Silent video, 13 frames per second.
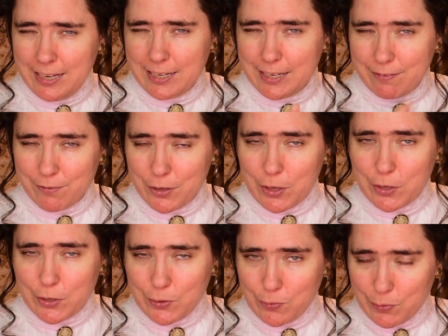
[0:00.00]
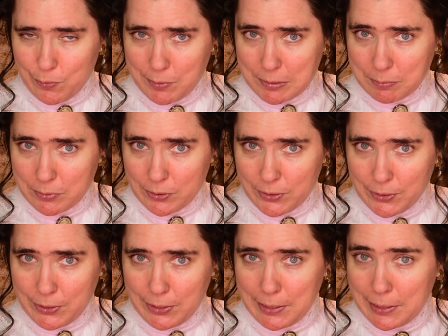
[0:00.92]
If you
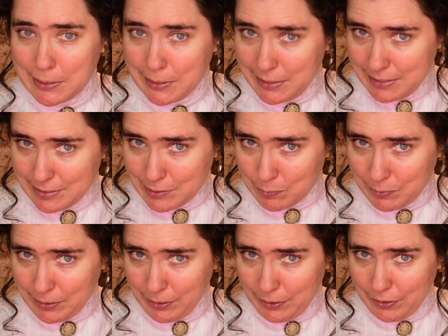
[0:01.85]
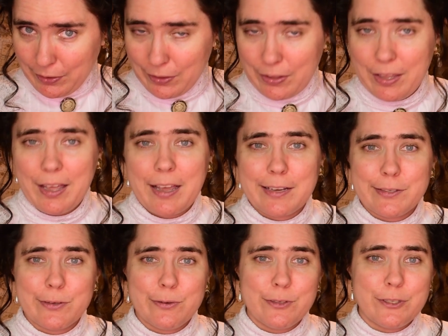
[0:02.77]
remember last month, I
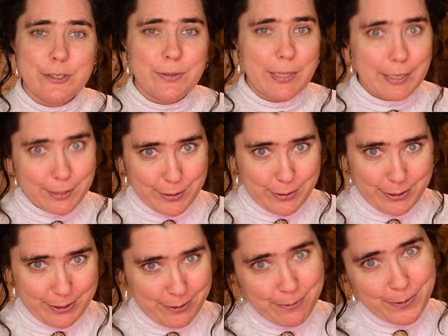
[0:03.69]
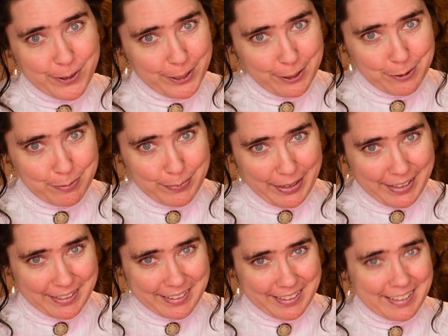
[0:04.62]
told you that a certain William
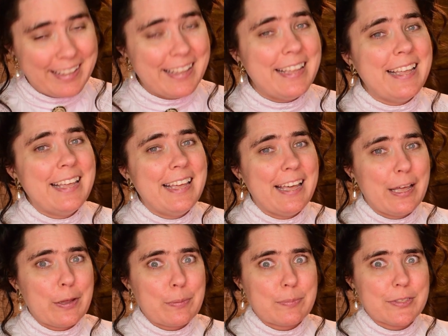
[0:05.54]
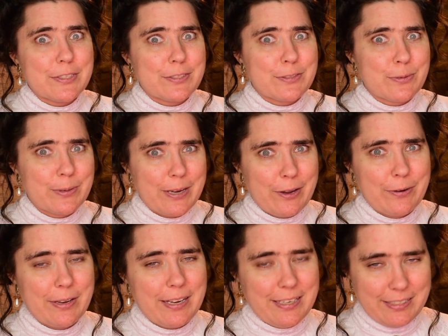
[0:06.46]
Penn helped sort
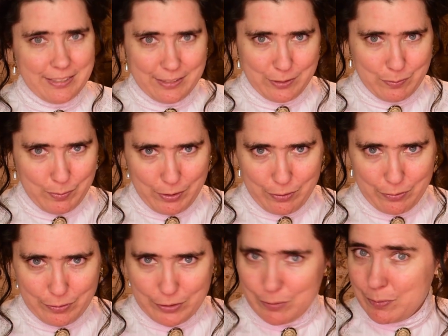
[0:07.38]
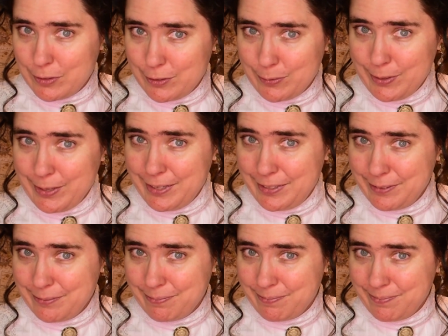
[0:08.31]
out a dispute between,
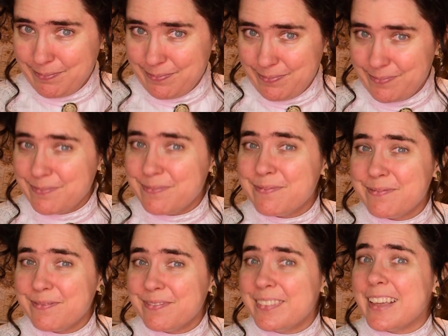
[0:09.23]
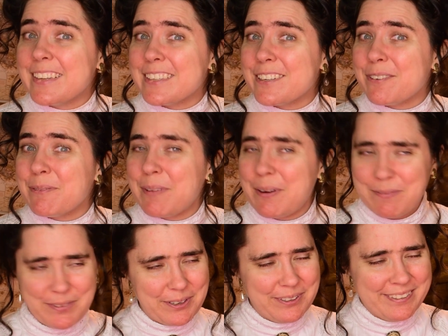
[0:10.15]
yes, you
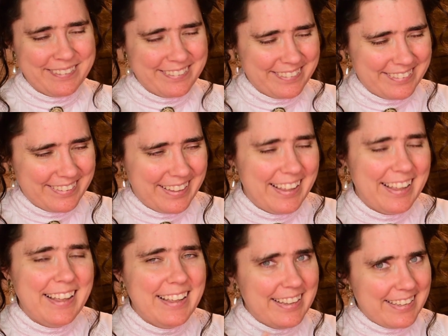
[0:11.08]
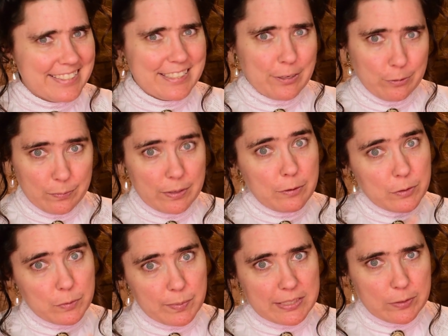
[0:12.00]
remember. So it
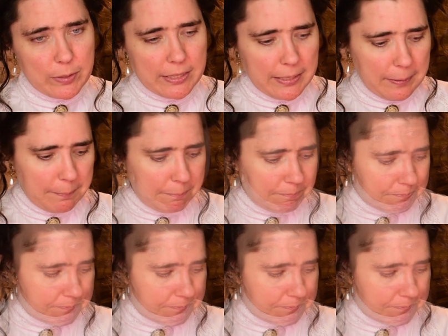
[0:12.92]
was between them.